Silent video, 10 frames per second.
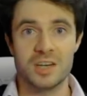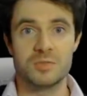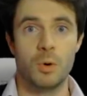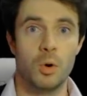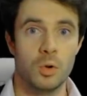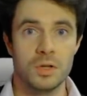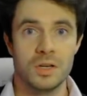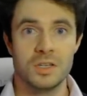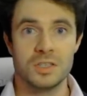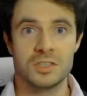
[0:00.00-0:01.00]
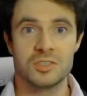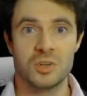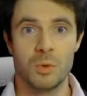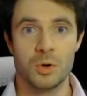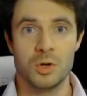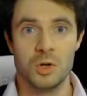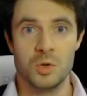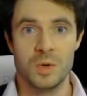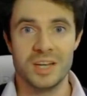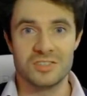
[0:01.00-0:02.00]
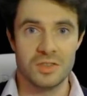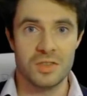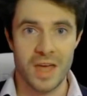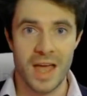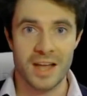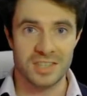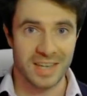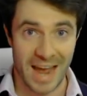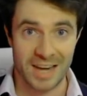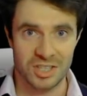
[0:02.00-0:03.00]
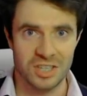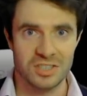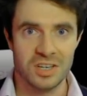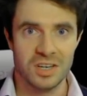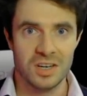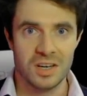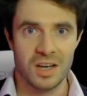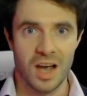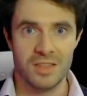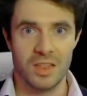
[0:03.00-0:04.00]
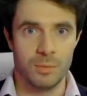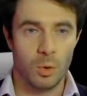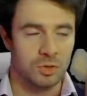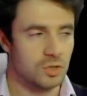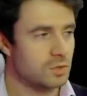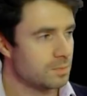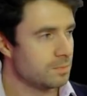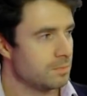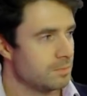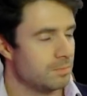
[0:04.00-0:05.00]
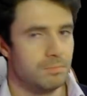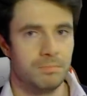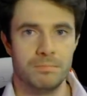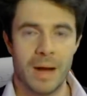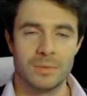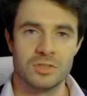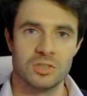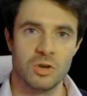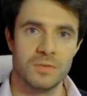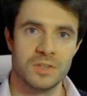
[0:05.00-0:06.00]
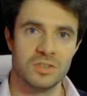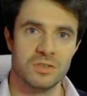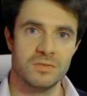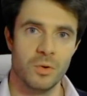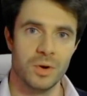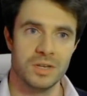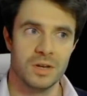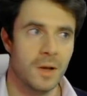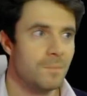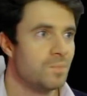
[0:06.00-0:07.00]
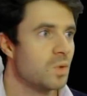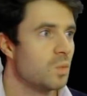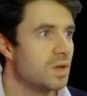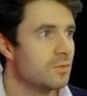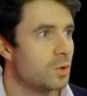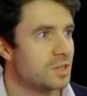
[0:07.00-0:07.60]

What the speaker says: ball to someone who isn't there to catch it. And then the ball just bounces off into the void. We have already